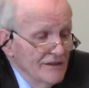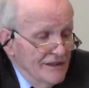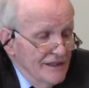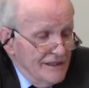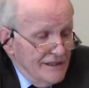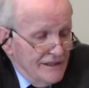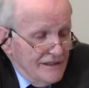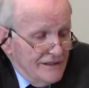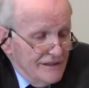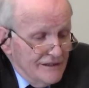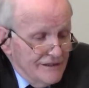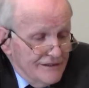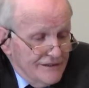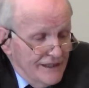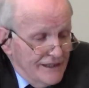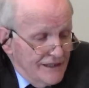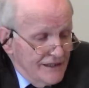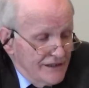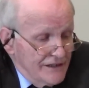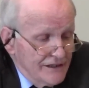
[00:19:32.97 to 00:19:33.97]
Then
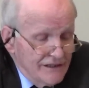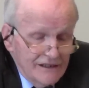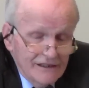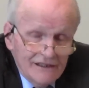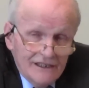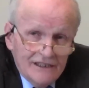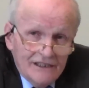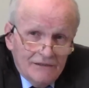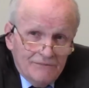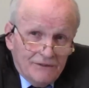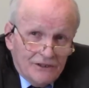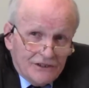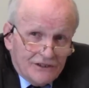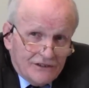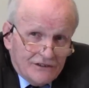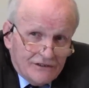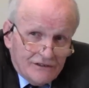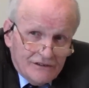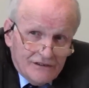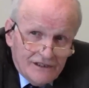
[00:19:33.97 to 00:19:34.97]
in the Bush
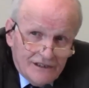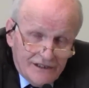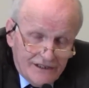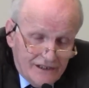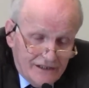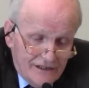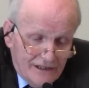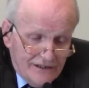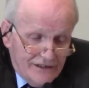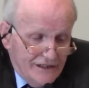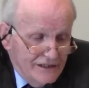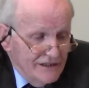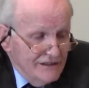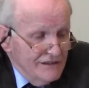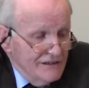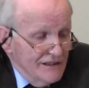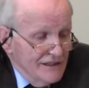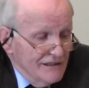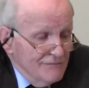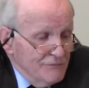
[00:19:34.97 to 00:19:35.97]

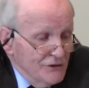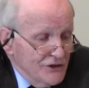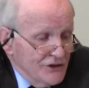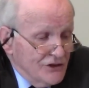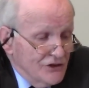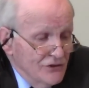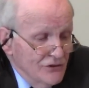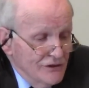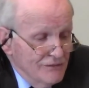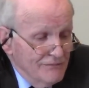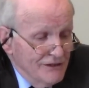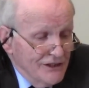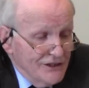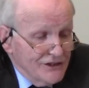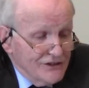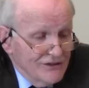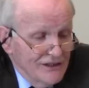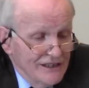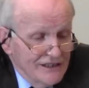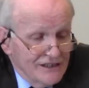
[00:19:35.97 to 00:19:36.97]
Bush II
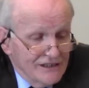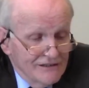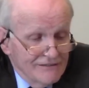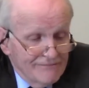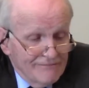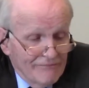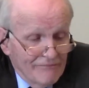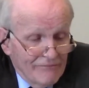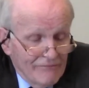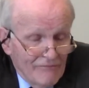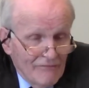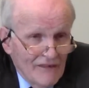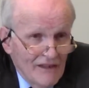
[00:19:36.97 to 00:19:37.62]
administration